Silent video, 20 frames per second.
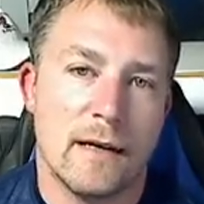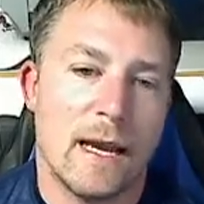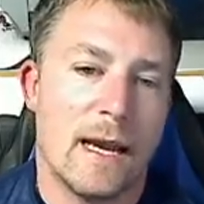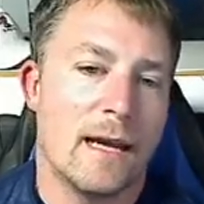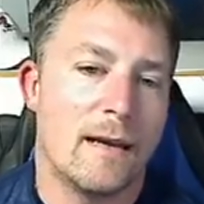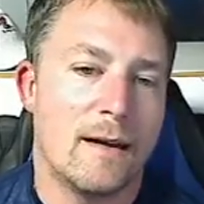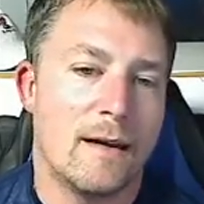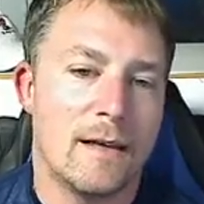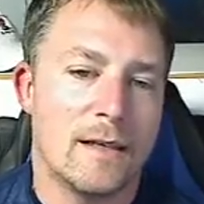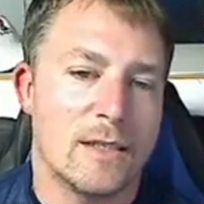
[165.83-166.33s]

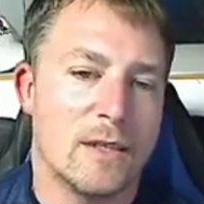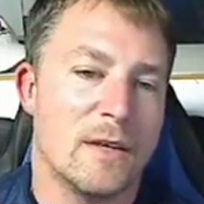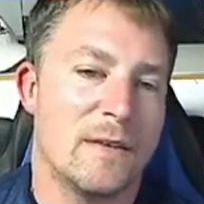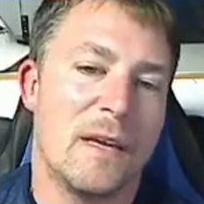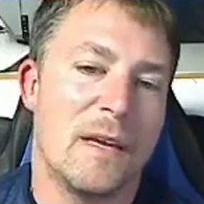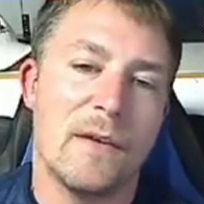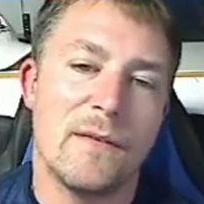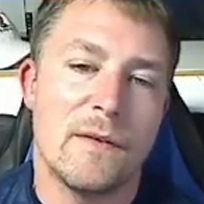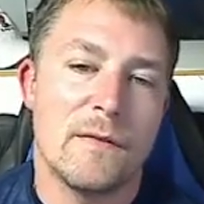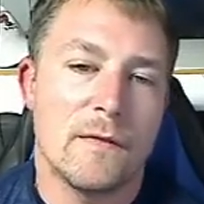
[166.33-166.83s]
And also,
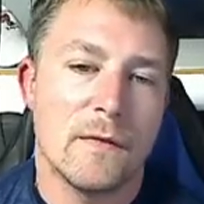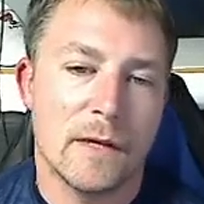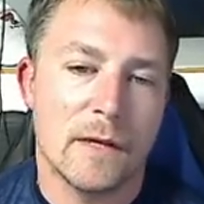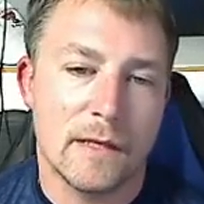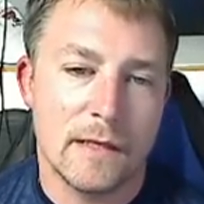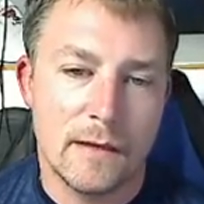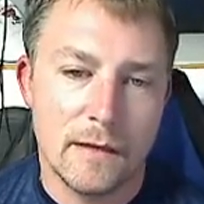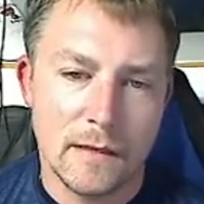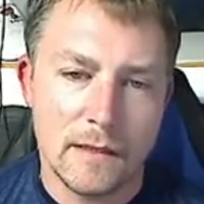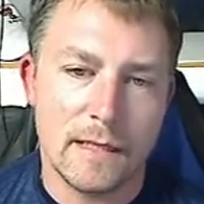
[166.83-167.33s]
even if they're in
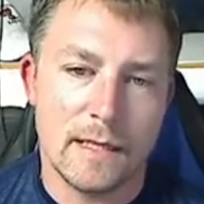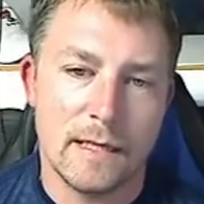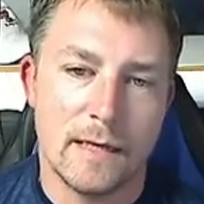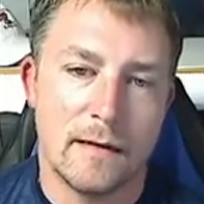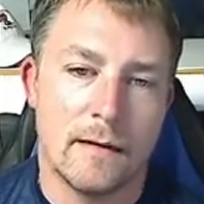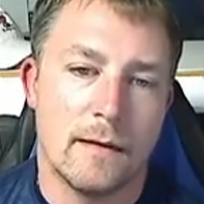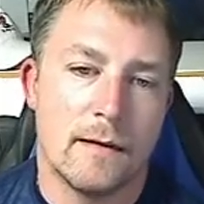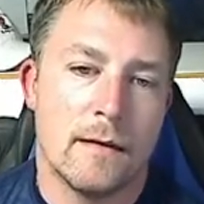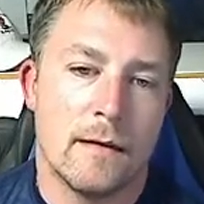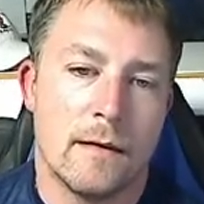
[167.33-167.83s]
good
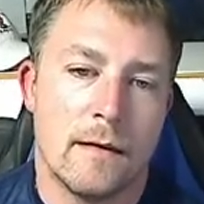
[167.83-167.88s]
gear,